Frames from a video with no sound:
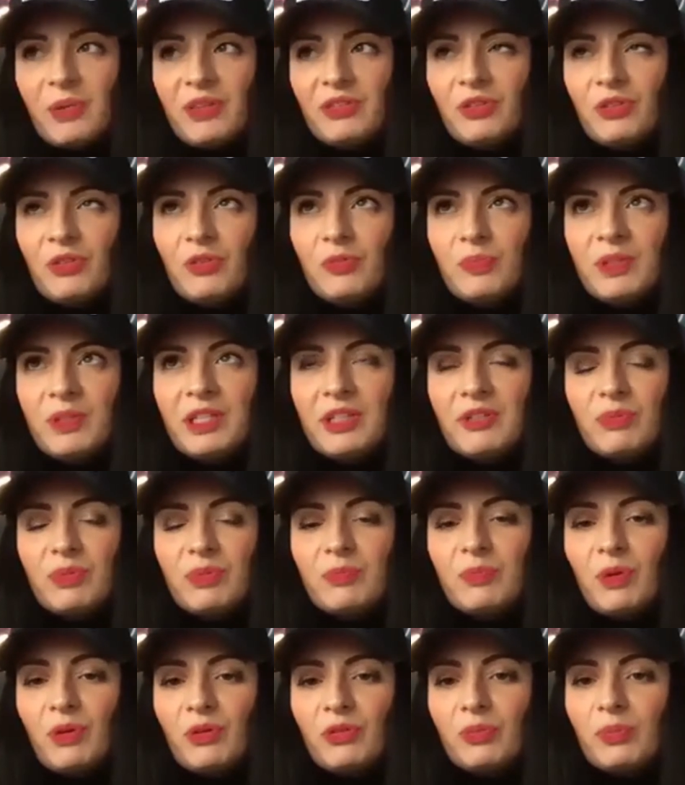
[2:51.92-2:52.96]
do believe we
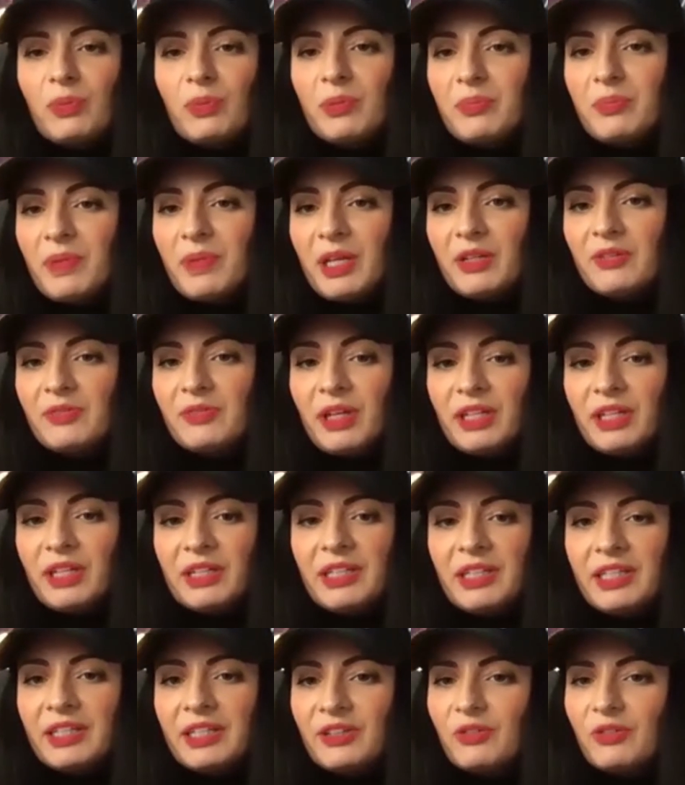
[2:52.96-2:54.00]
possibly may have had a
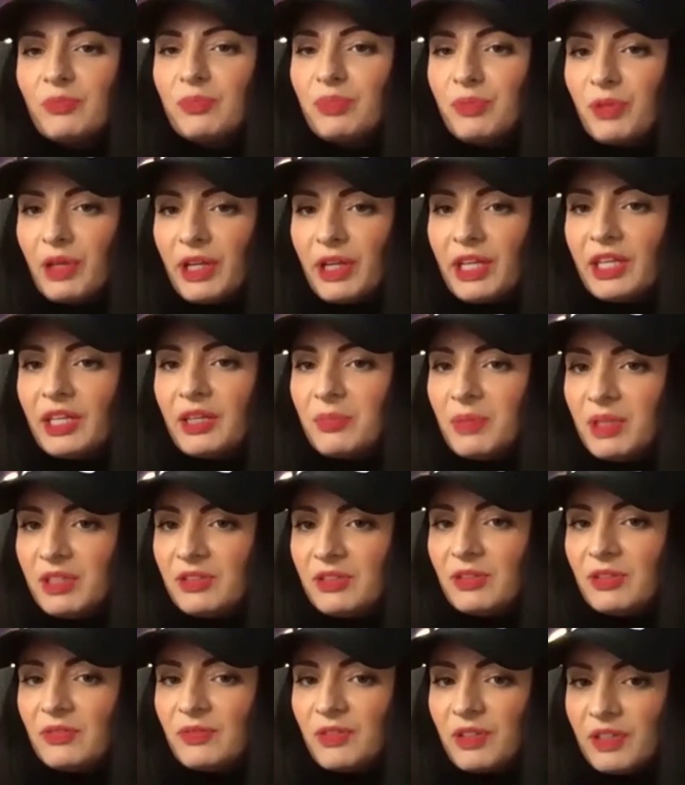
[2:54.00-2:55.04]
link of breaking
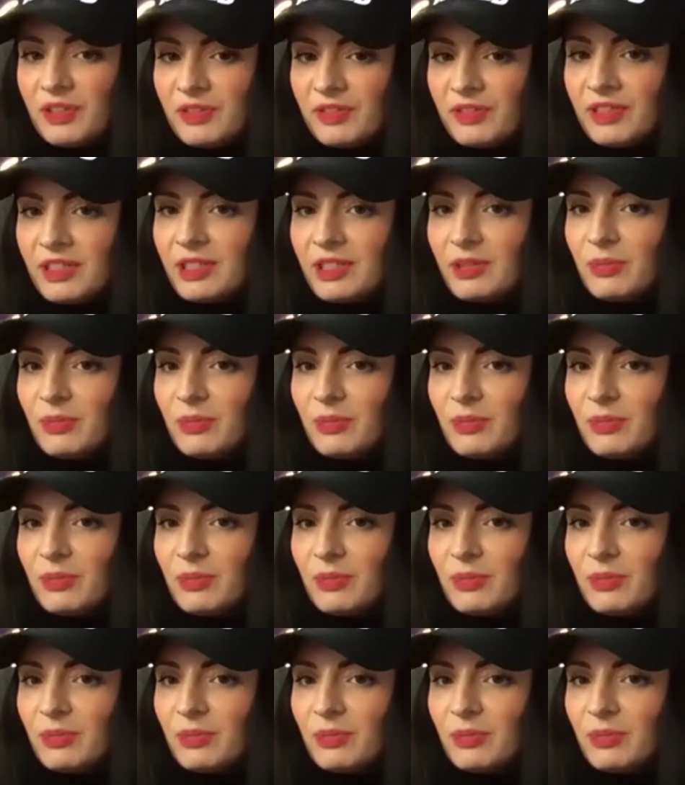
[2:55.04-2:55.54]
Meetup recently.